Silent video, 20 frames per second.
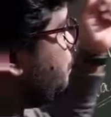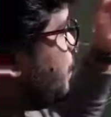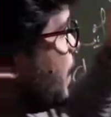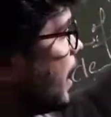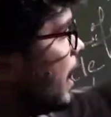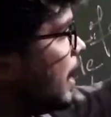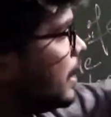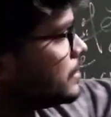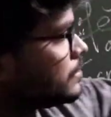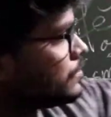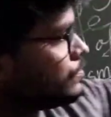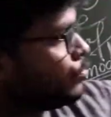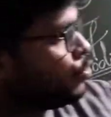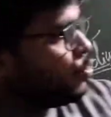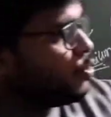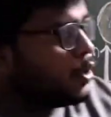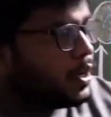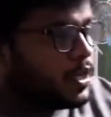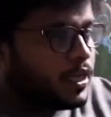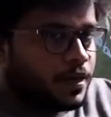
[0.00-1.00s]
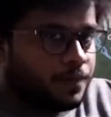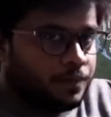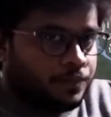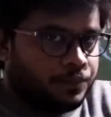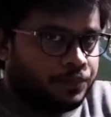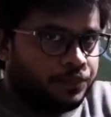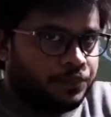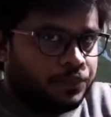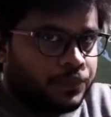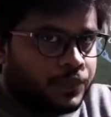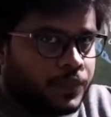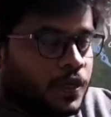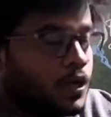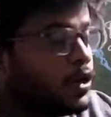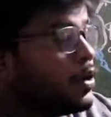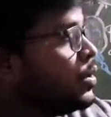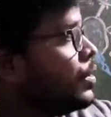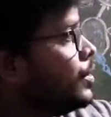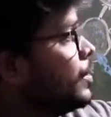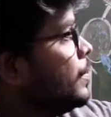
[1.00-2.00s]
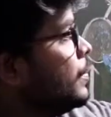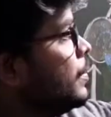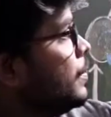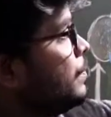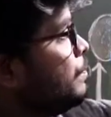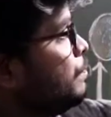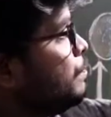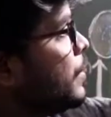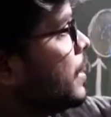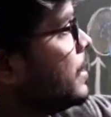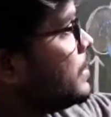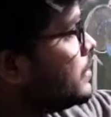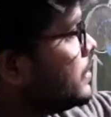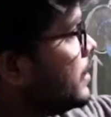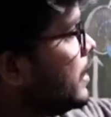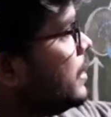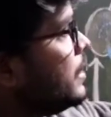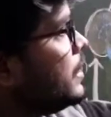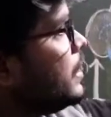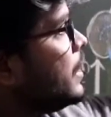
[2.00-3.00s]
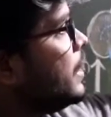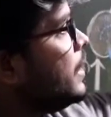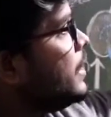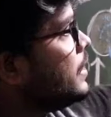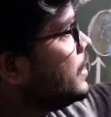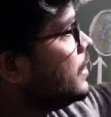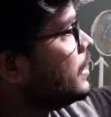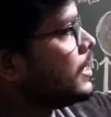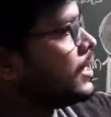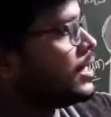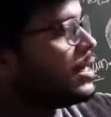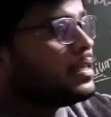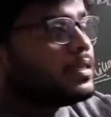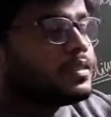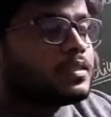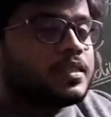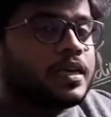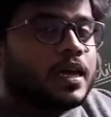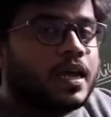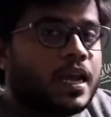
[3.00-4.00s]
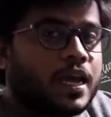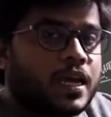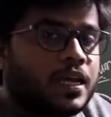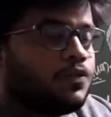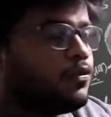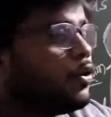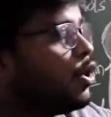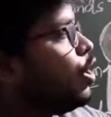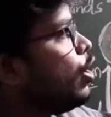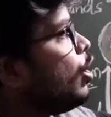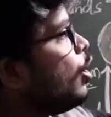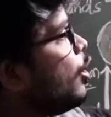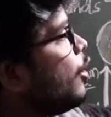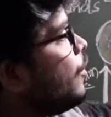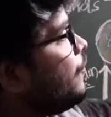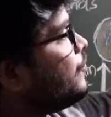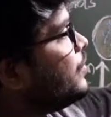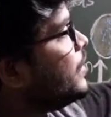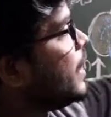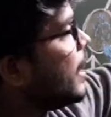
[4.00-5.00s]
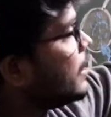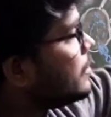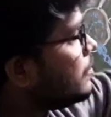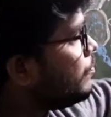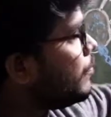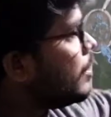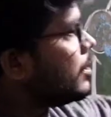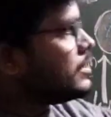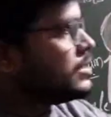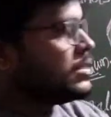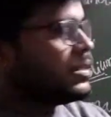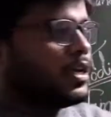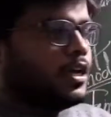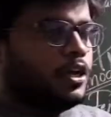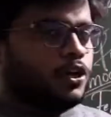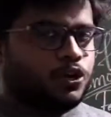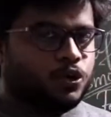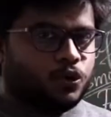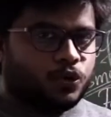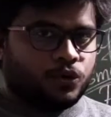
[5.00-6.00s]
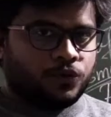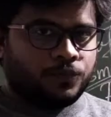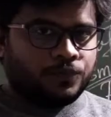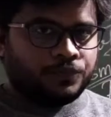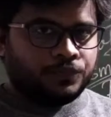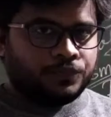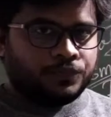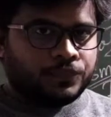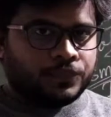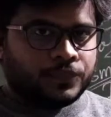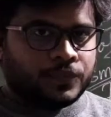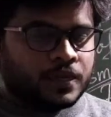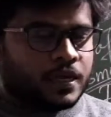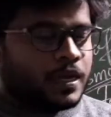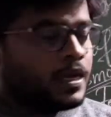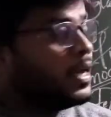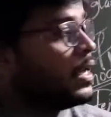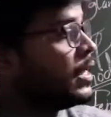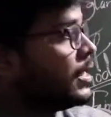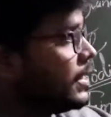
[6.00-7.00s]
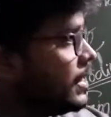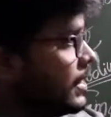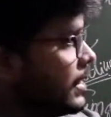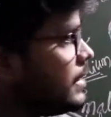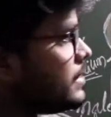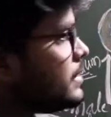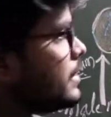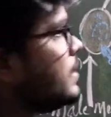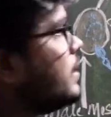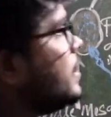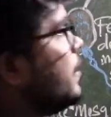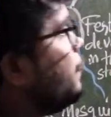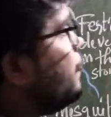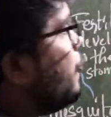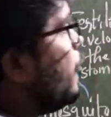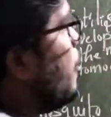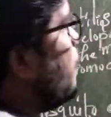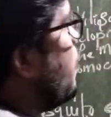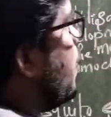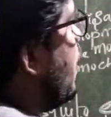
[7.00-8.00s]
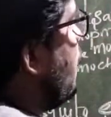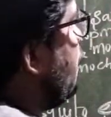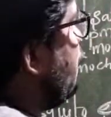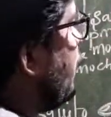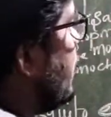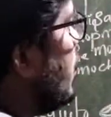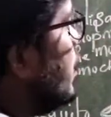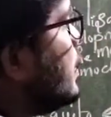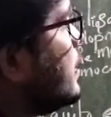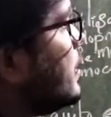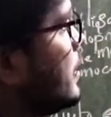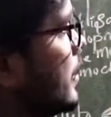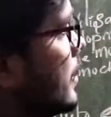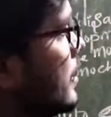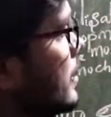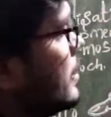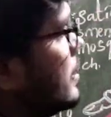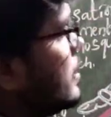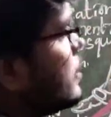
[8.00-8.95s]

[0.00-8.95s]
Plasmodium present in the saliva of that mosquito is in the form of the